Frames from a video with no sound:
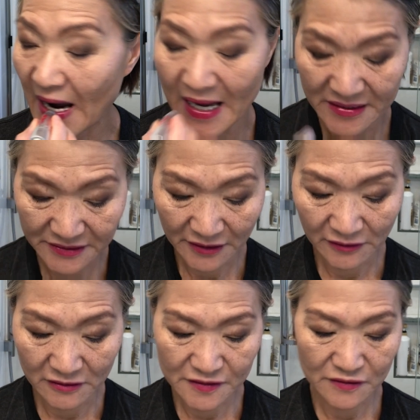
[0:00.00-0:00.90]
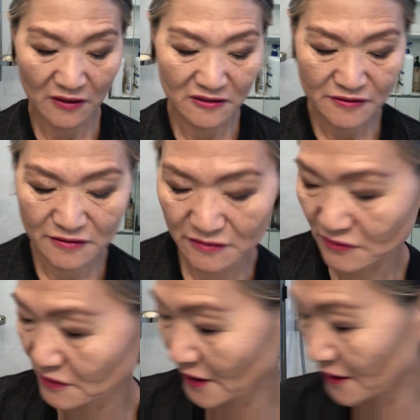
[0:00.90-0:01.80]
and her thoughts
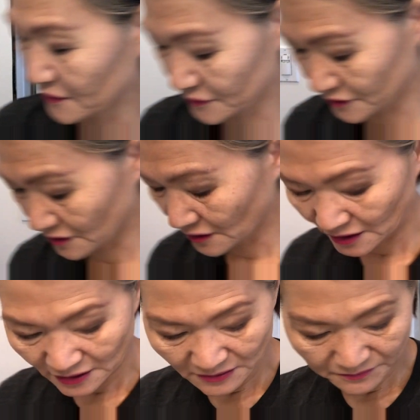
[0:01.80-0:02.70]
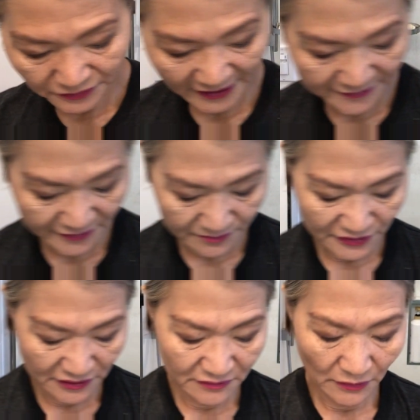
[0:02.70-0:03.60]
and blend them
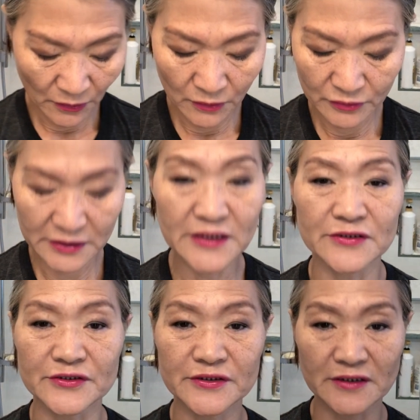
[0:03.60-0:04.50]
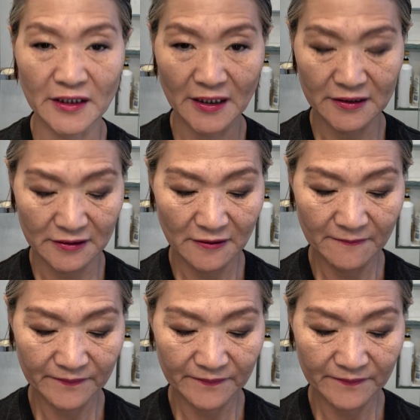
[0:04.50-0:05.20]
in all in together.